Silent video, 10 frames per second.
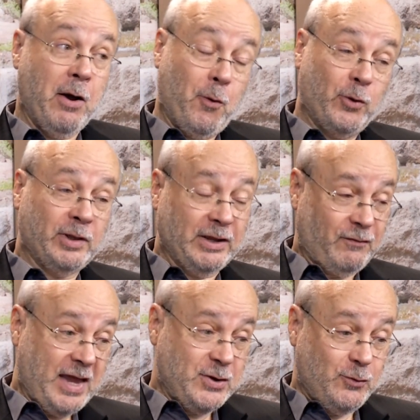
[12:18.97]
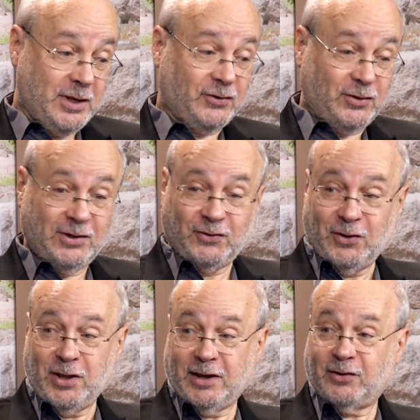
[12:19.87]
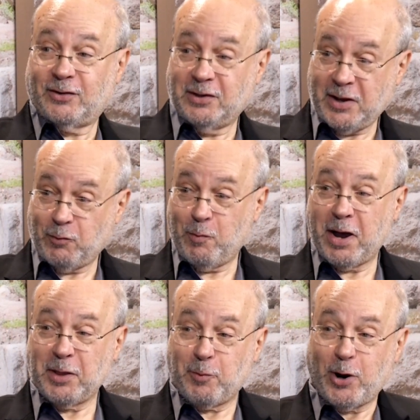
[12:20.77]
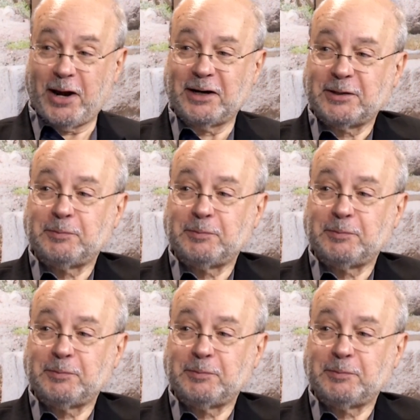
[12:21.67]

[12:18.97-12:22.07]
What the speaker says: well, if they do this, this, and this, then we'll buy the product.